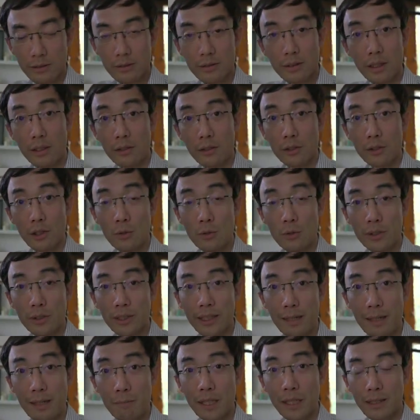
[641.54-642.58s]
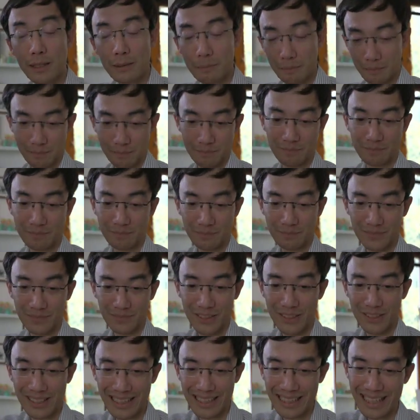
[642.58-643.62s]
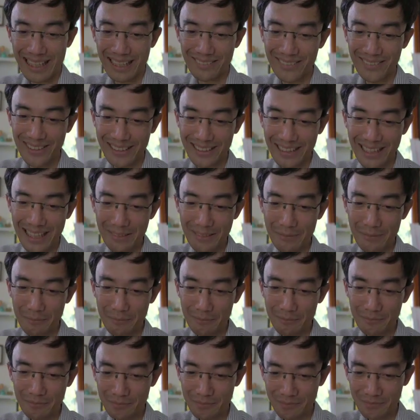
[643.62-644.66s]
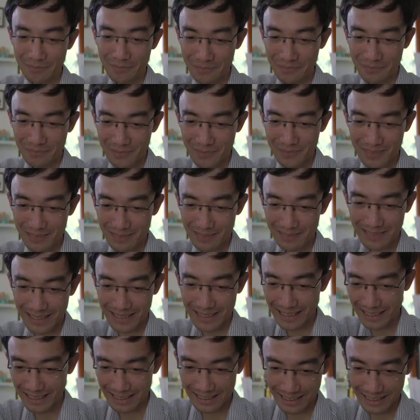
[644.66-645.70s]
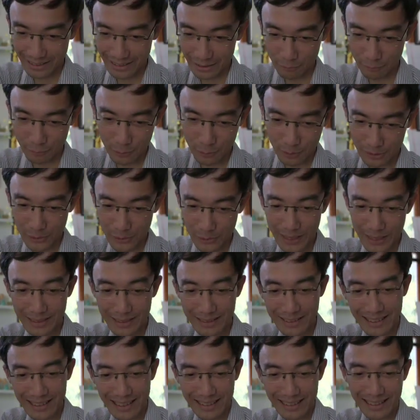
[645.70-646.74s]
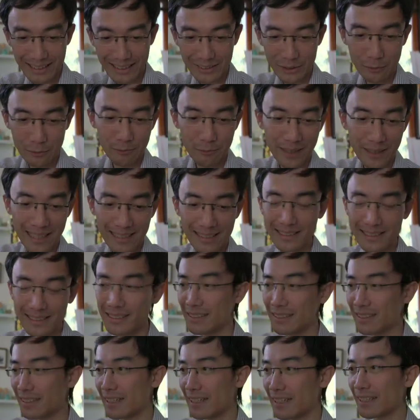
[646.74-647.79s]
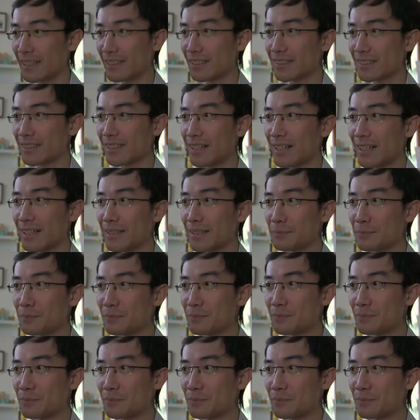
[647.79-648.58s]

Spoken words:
there you go, gaming. You can have the game at the full screen and then your face at the side.